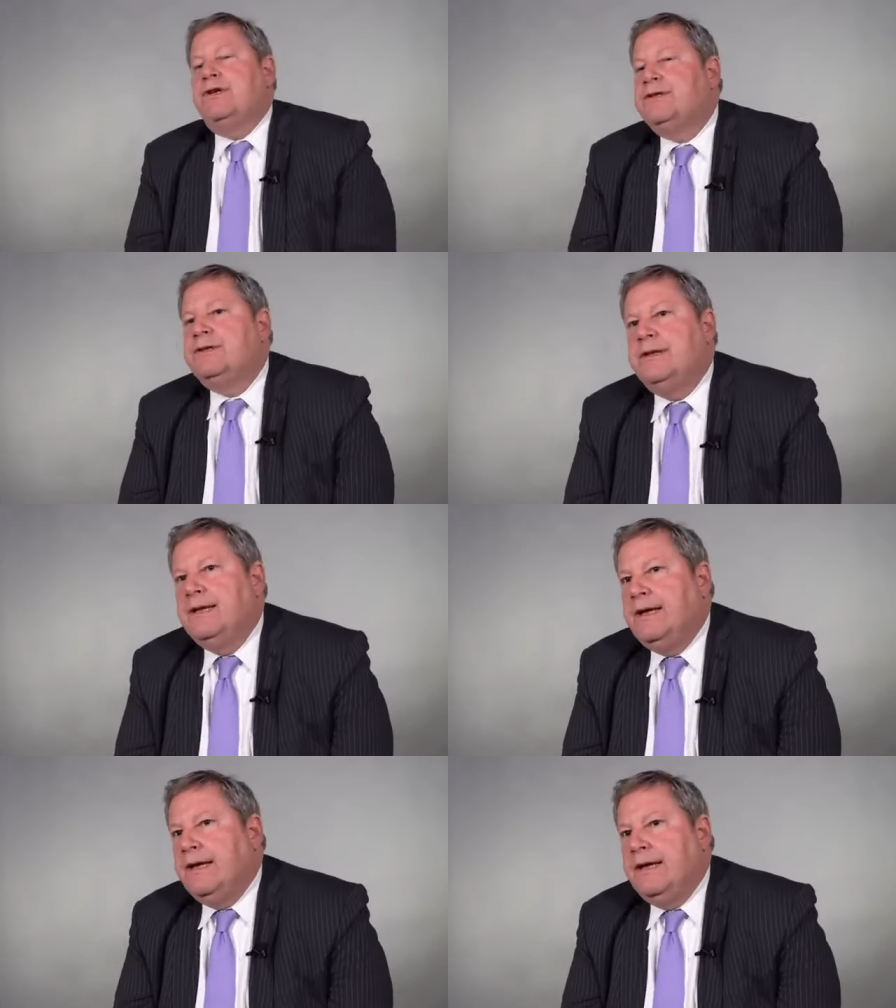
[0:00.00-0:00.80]
just
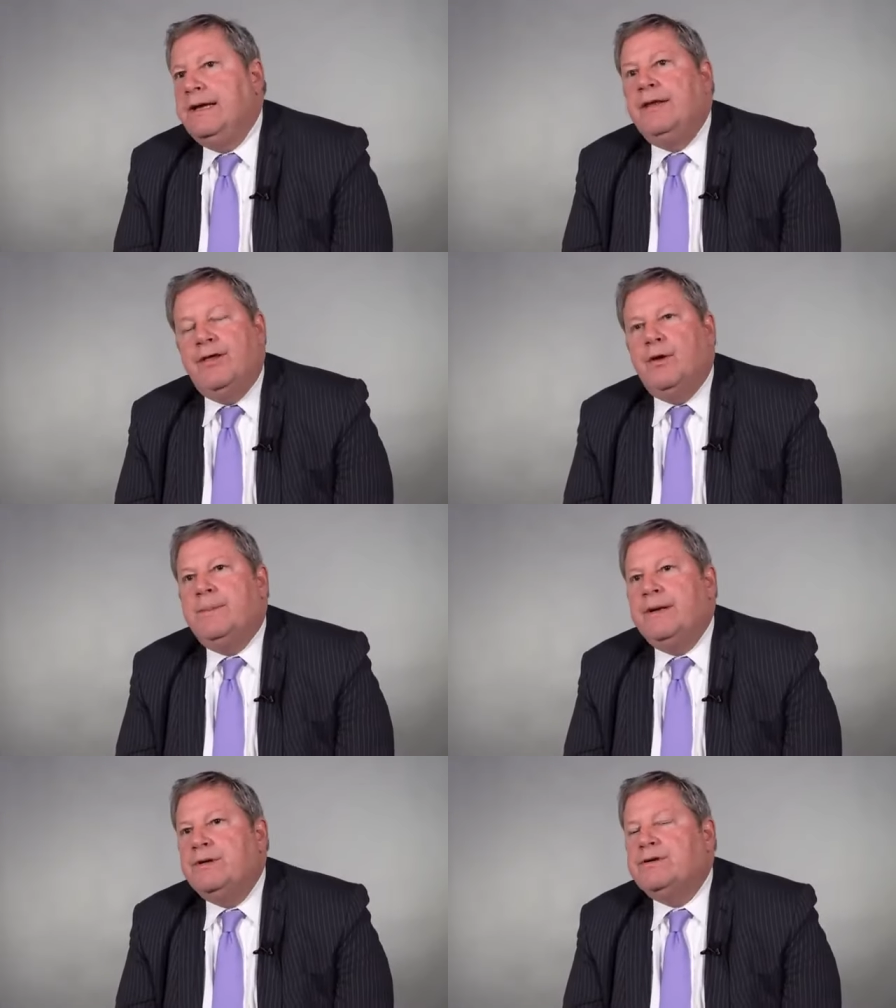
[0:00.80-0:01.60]
uh, in
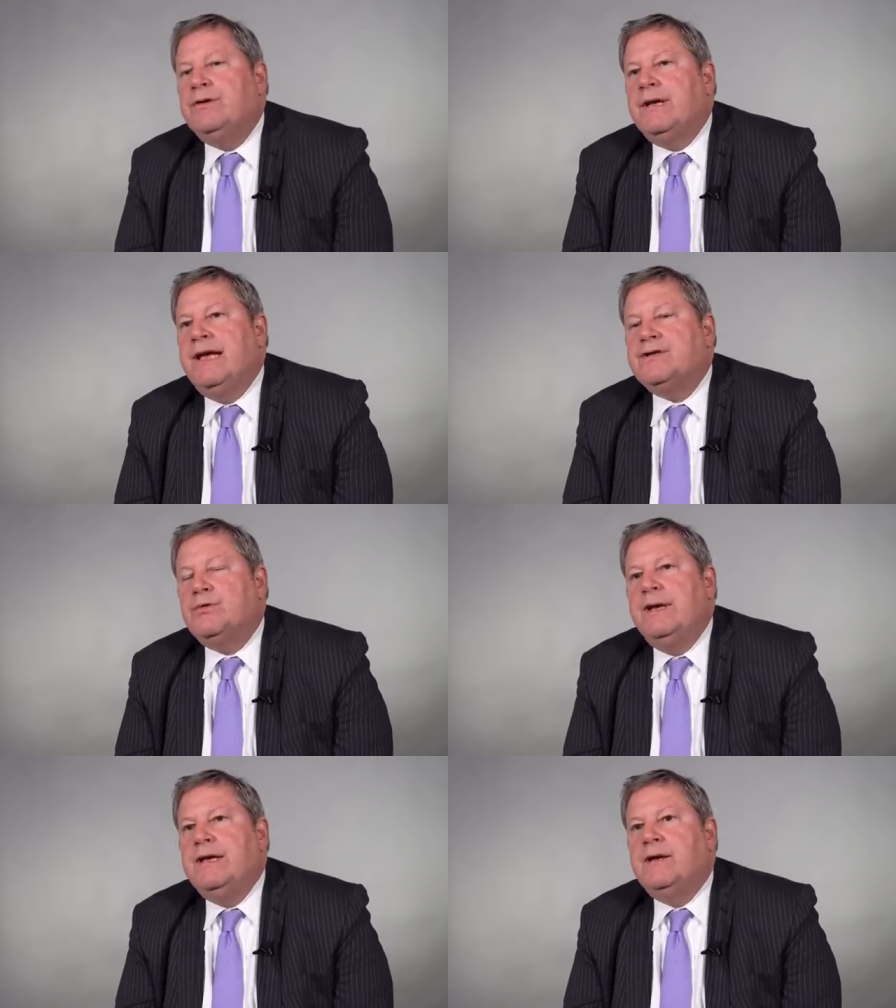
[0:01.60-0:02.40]
Ethiopia, I returned
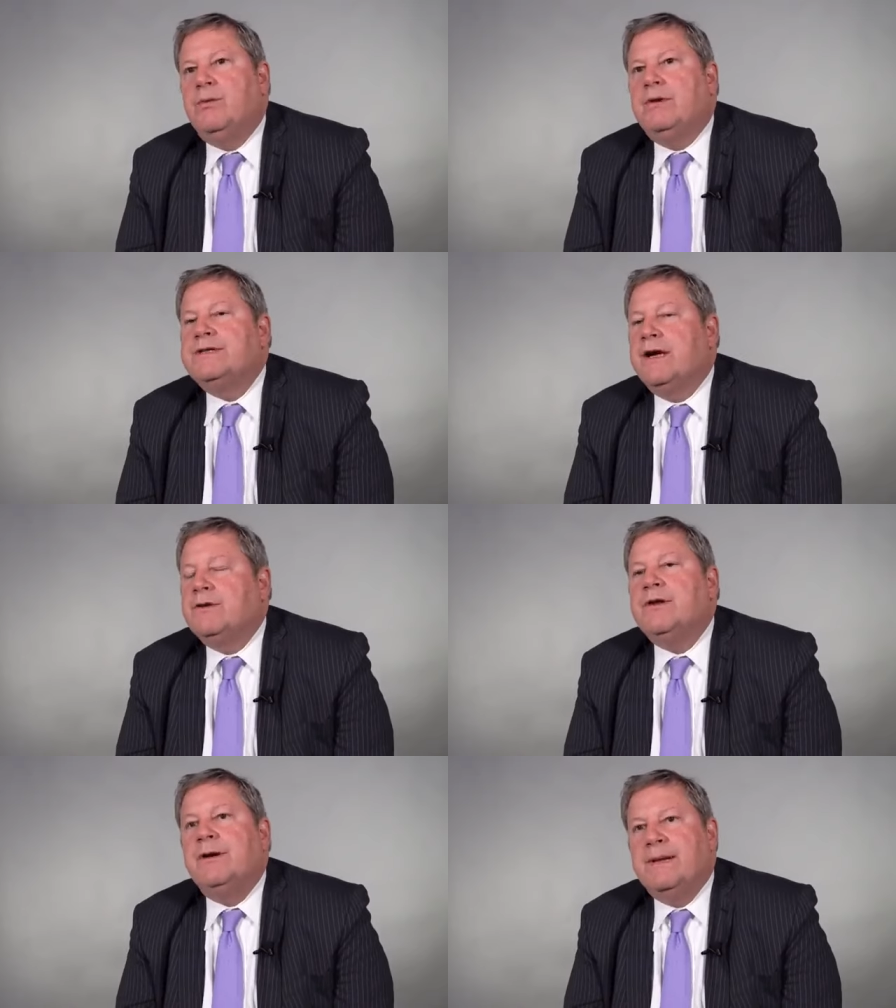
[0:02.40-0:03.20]
last week, where
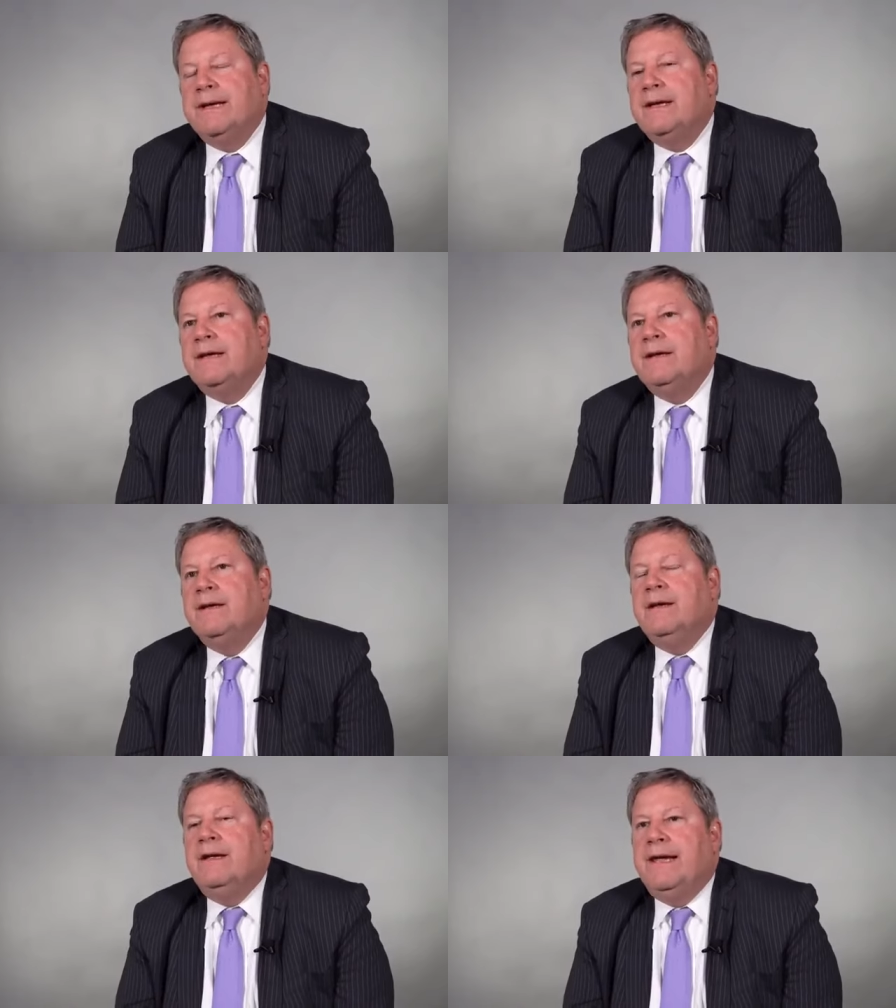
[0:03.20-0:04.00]
Secretary Blinken
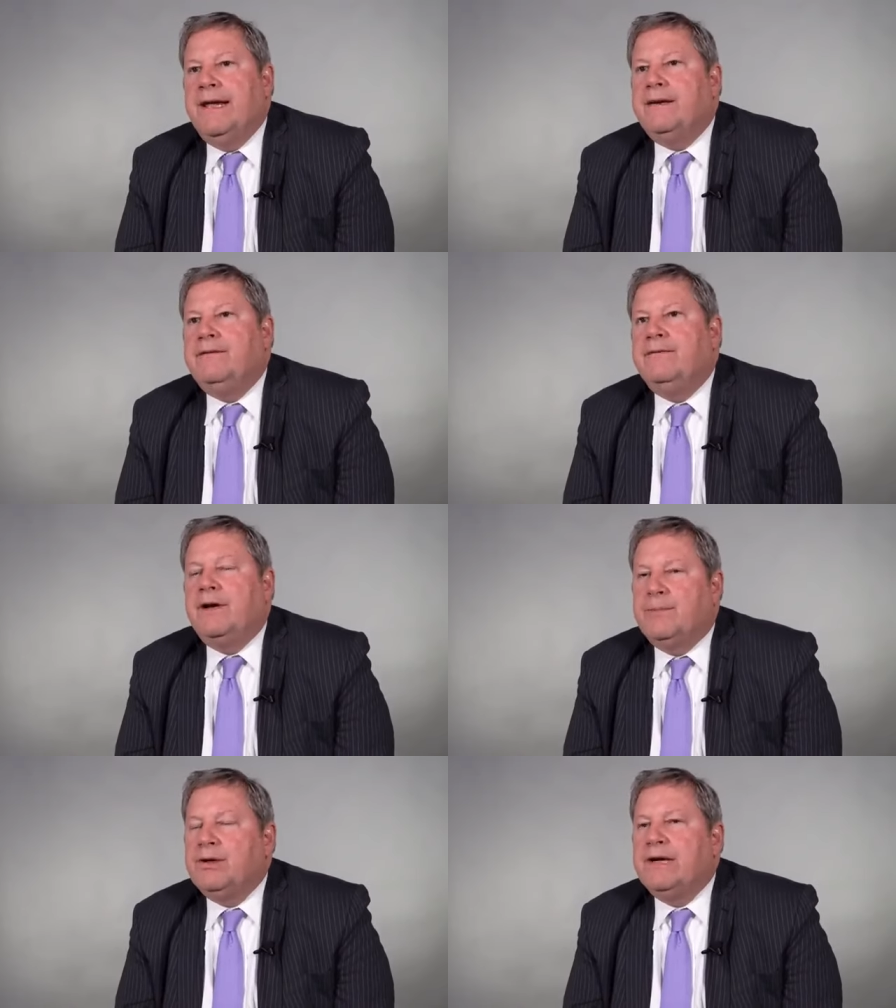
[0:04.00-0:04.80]
had
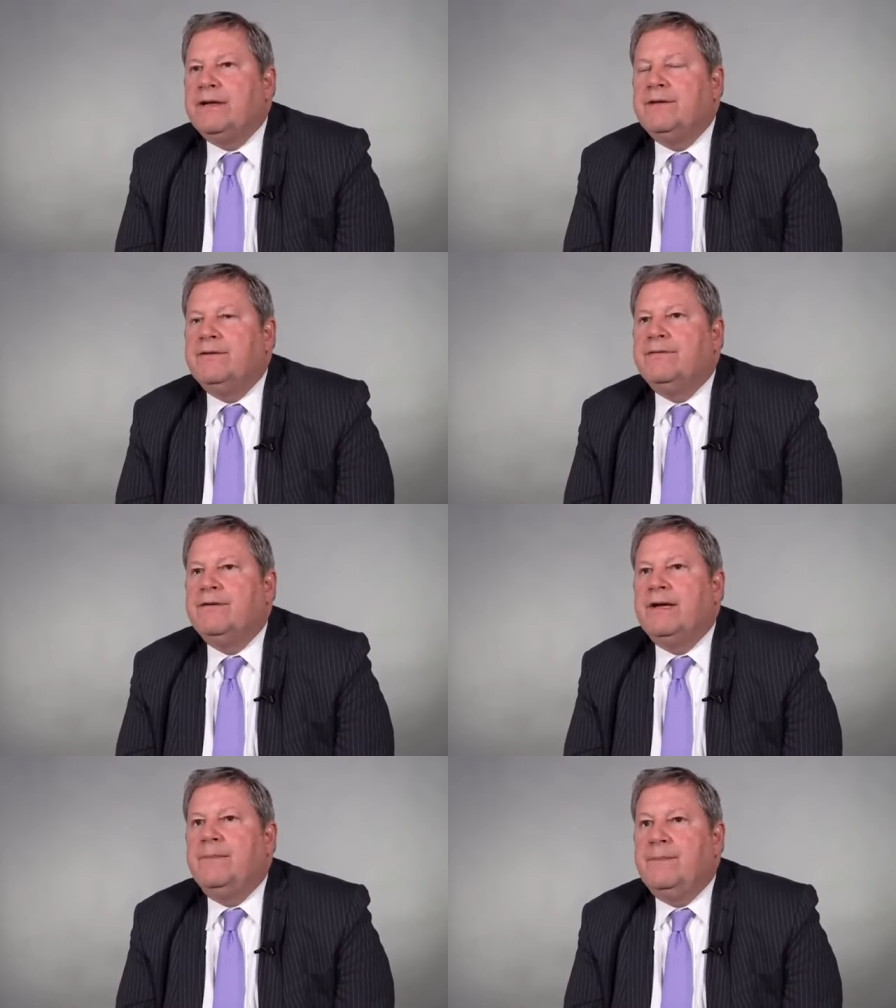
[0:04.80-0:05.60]
very
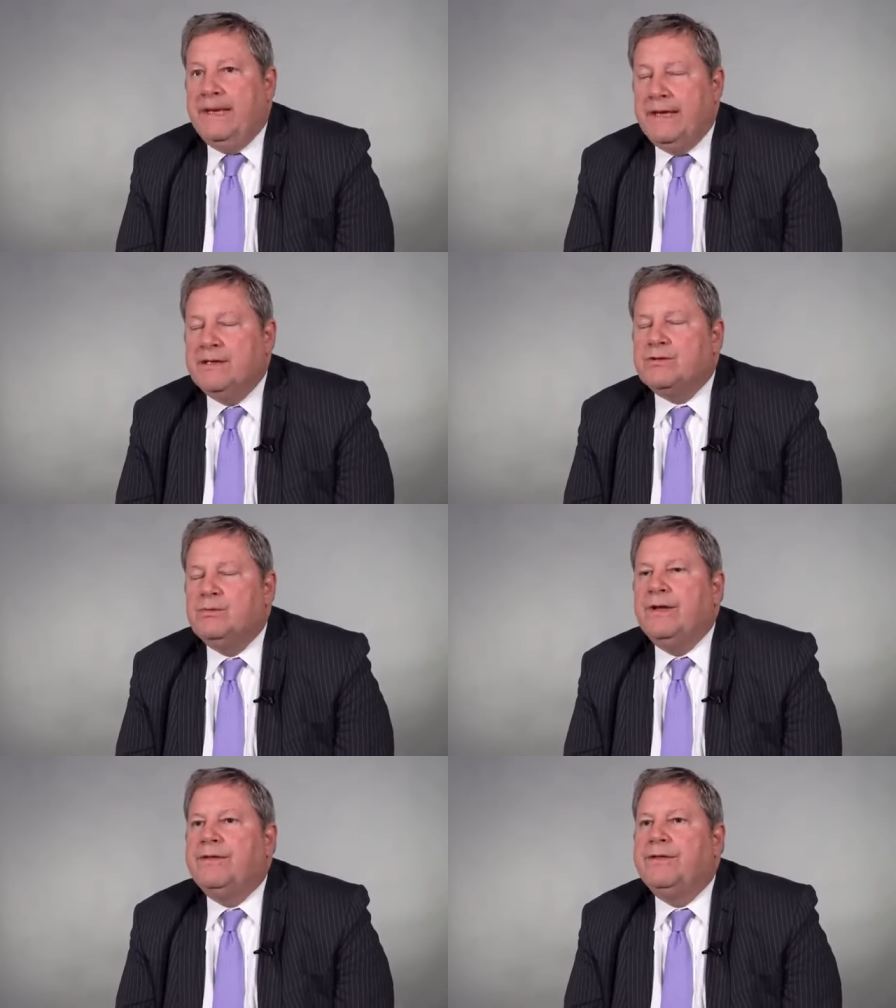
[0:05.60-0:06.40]
productive uh, meetings
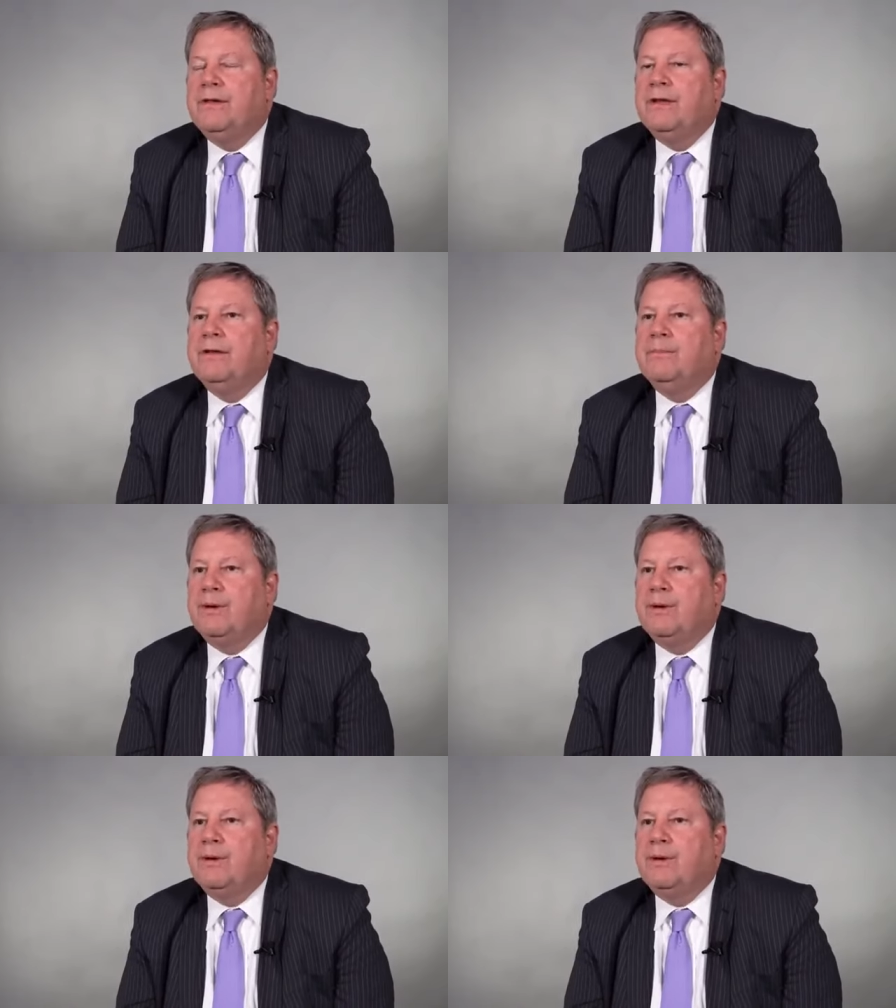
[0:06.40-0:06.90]
with uh,